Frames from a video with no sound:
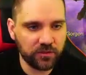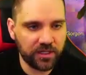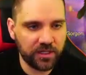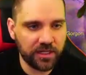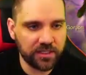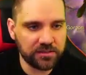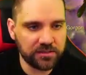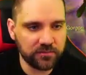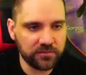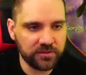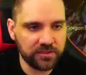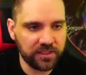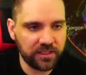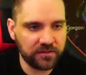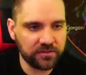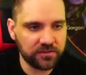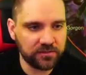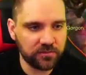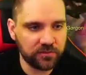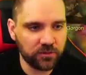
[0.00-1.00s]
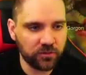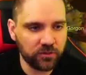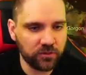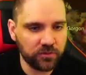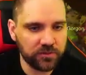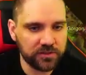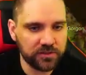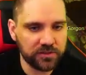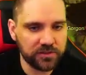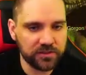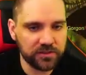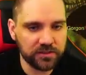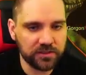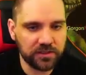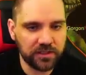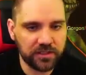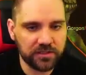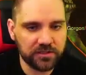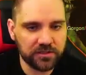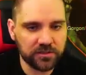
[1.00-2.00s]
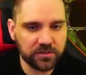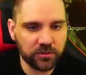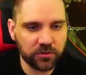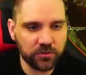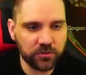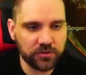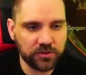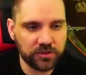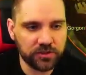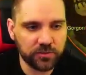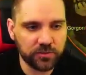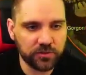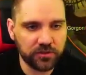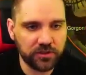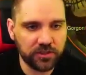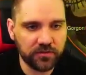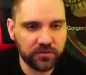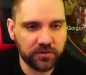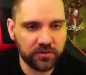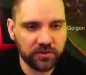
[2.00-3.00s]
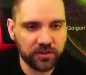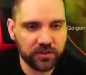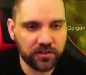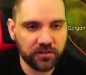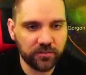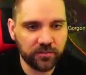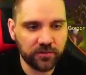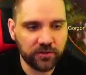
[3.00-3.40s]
I got some corpses, and then I just Corpse Explode everything up.